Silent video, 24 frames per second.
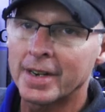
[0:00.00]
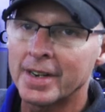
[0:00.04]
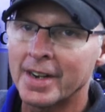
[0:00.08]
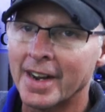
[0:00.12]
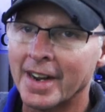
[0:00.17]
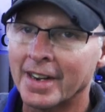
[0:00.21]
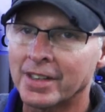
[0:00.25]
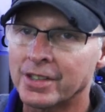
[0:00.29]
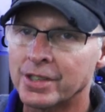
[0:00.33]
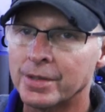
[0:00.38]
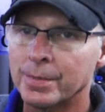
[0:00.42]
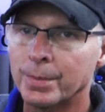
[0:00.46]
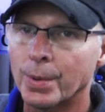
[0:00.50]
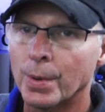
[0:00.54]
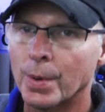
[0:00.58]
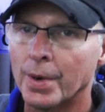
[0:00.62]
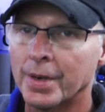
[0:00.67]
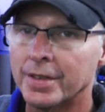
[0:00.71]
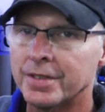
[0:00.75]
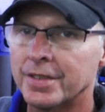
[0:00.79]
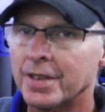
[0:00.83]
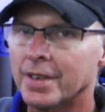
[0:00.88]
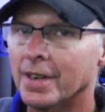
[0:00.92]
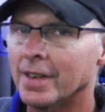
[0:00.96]
connection
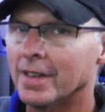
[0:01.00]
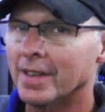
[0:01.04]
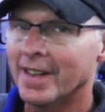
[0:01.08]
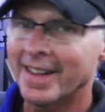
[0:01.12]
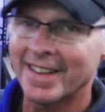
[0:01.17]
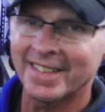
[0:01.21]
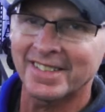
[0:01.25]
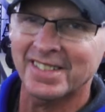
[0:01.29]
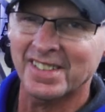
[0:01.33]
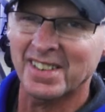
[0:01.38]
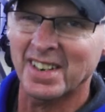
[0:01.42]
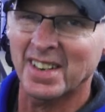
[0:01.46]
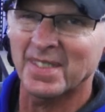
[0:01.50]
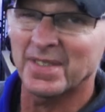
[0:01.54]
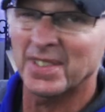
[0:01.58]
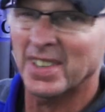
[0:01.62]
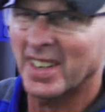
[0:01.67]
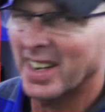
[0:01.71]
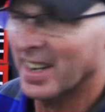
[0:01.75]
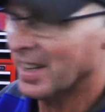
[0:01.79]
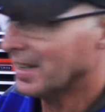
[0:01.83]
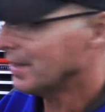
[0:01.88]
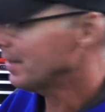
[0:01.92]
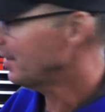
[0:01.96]
points and all that stuff to get